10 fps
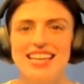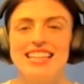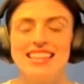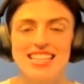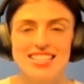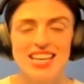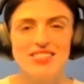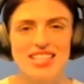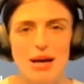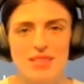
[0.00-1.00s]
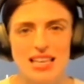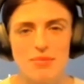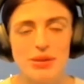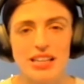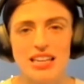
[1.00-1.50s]
This gives them the
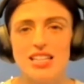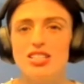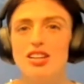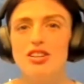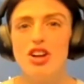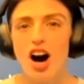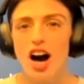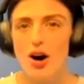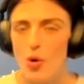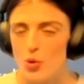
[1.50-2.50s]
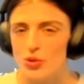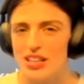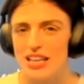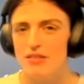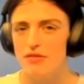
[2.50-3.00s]
ability to not
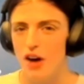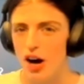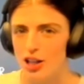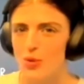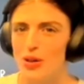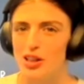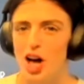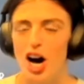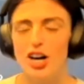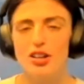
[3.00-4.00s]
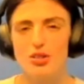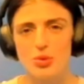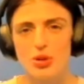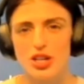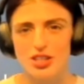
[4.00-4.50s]
only follow along
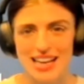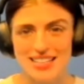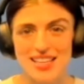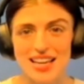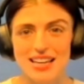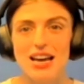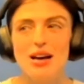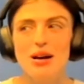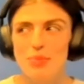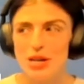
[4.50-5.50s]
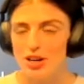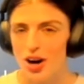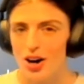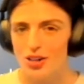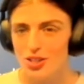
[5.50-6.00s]
through your lesson, but you're
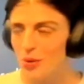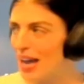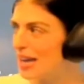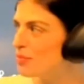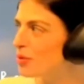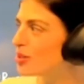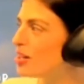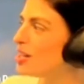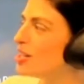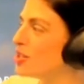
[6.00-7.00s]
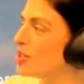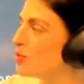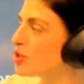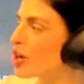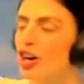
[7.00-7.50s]
also able to
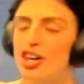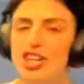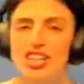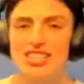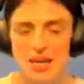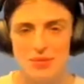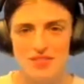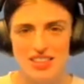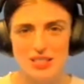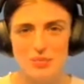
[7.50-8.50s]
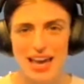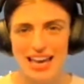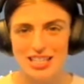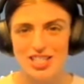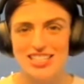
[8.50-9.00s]
turn some of these
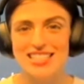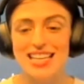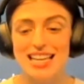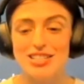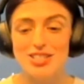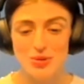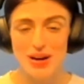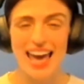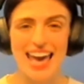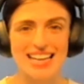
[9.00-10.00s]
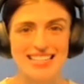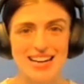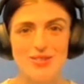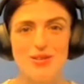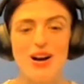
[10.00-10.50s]
pages into a
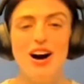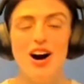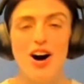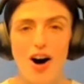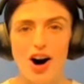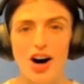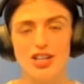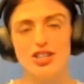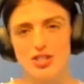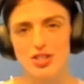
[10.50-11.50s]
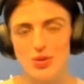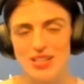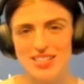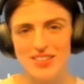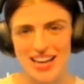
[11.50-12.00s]
handout on your
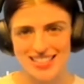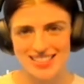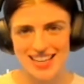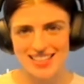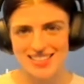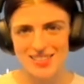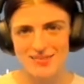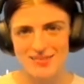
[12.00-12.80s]
student devices.